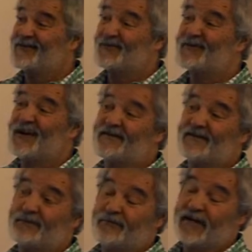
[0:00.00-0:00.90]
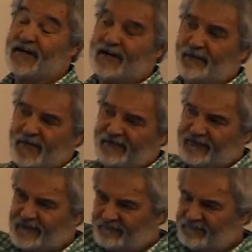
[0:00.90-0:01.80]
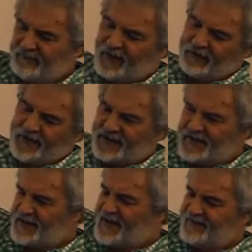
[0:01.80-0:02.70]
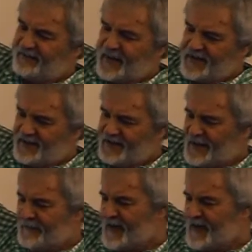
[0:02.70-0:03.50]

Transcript: It's all down to the breeding, apart from the increase in size of peasants.